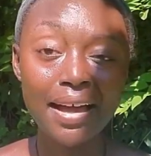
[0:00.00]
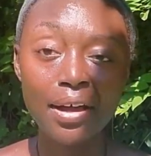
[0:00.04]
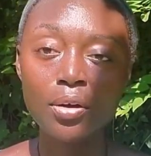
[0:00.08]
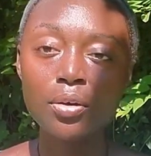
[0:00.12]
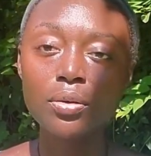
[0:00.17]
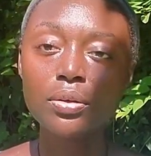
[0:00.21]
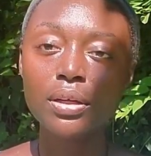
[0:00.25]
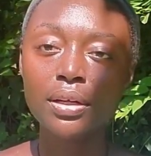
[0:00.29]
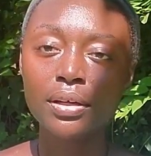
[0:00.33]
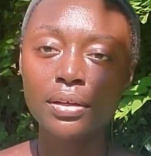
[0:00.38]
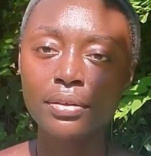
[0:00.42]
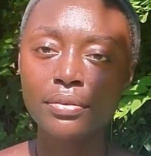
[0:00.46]

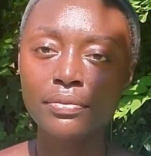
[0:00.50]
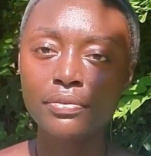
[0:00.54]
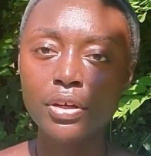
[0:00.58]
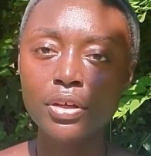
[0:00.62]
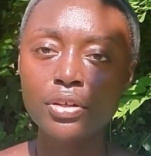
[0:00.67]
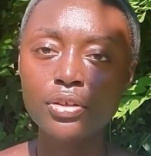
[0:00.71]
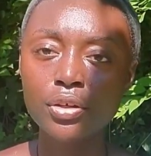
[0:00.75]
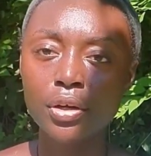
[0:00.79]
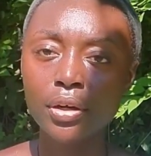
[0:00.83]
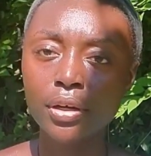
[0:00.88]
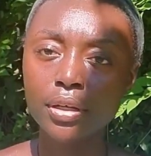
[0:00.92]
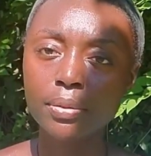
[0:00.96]
out of
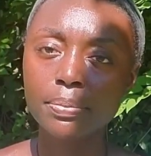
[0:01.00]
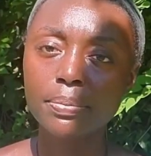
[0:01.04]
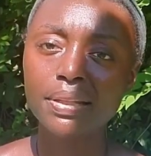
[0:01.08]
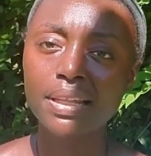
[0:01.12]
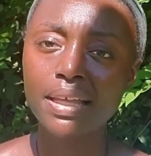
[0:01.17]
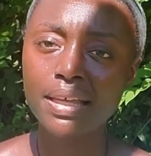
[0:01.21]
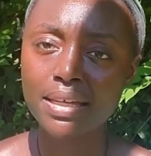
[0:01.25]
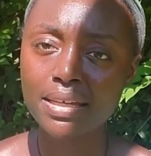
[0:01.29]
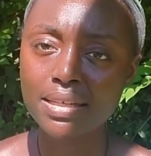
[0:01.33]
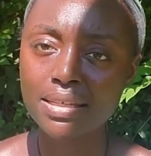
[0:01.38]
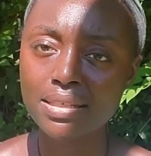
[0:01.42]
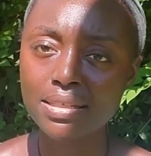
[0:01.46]
a dark
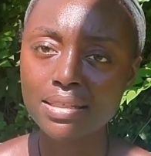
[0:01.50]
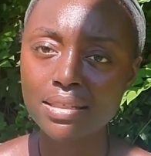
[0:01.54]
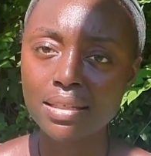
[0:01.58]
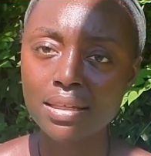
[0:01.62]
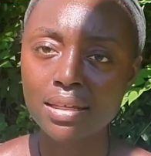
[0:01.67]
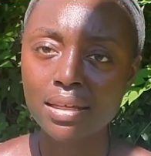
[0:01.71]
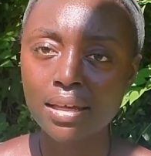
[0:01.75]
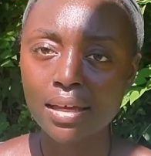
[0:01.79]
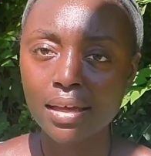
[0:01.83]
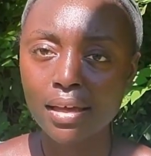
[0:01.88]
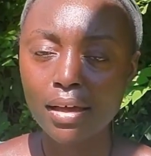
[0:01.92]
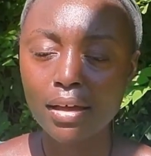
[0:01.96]
place,
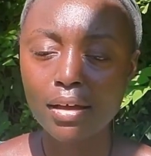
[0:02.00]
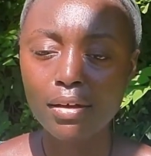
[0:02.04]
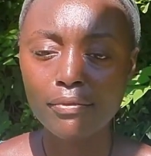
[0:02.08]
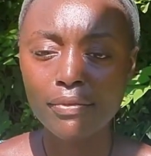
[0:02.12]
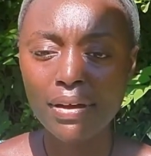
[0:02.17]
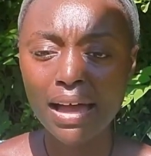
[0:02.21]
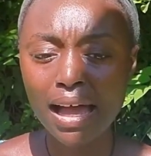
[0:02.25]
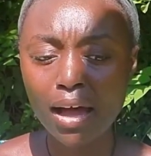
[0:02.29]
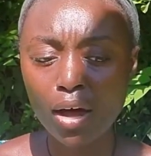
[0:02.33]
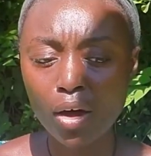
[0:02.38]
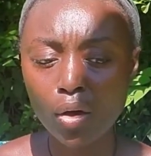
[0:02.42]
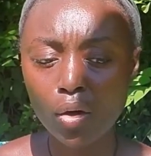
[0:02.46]
of
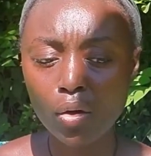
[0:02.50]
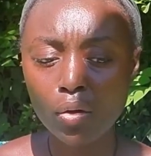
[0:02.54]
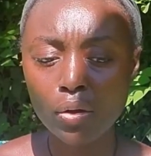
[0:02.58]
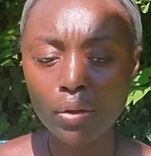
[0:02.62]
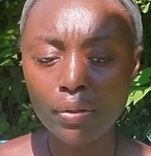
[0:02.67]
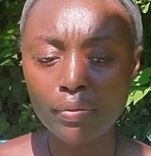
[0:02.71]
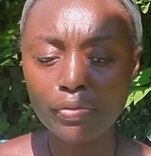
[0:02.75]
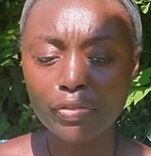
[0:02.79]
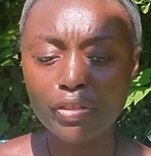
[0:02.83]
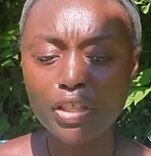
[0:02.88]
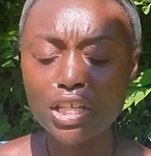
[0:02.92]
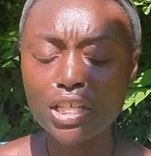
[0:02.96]
how
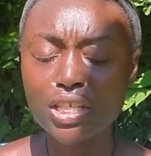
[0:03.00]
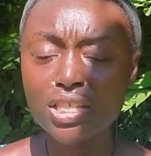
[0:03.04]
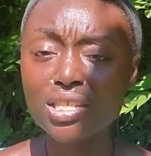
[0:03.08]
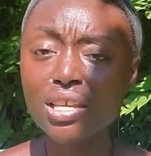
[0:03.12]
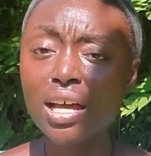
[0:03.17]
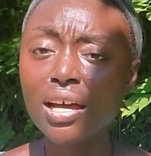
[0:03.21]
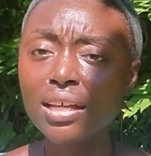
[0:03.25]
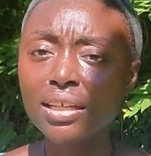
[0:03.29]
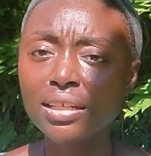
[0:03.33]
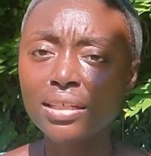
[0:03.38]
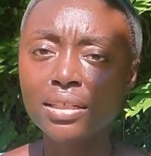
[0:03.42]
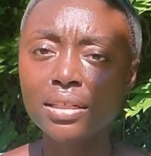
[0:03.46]
the
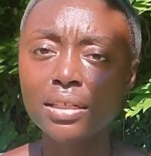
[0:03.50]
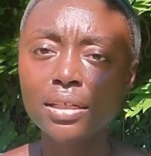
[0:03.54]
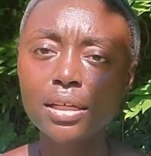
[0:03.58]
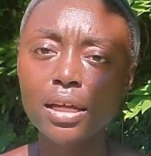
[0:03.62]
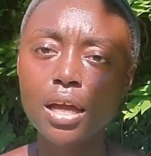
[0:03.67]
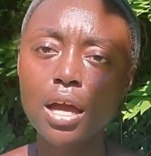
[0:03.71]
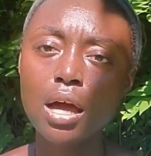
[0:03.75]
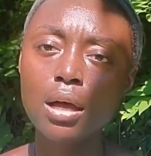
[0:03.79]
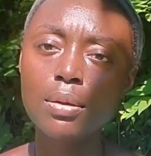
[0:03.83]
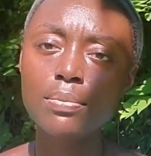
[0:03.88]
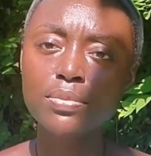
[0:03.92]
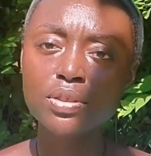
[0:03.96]
sun
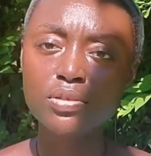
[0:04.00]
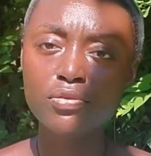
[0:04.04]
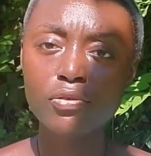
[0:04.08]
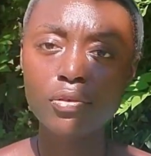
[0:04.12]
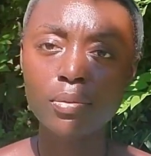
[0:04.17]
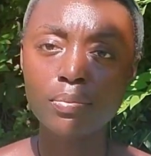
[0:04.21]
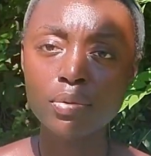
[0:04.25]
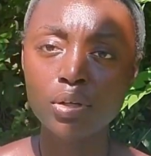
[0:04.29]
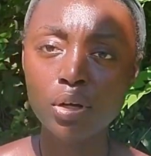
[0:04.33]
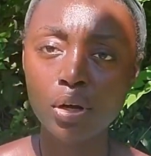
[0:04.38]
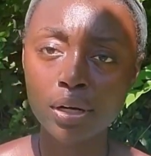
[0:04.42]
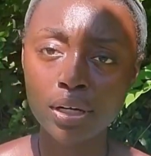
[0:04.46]
comes
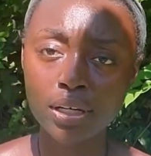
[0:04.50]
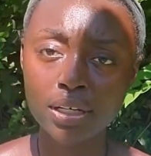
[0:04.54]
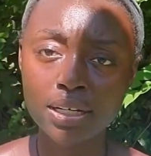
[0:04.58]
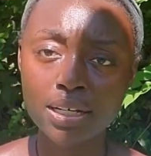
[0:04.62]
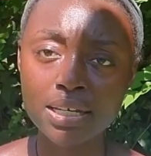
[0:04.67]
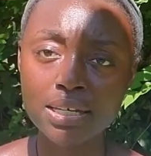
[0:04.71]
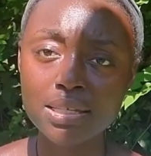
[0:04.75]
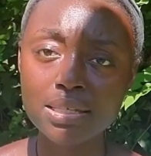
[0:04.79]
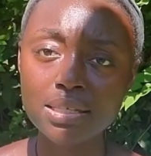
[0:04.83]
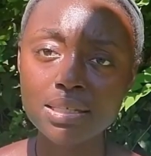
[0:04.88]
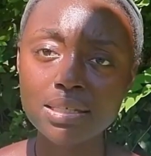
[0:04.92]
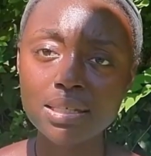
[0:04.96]
from
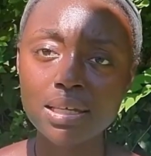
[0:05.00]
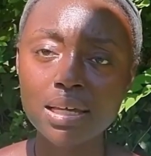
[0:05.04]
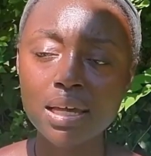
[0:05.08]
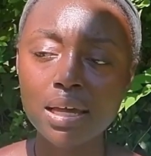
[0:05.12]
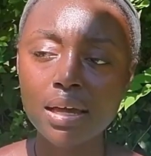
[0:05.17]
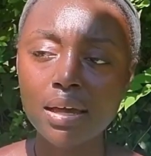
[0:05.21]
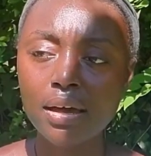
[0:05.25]
darkness,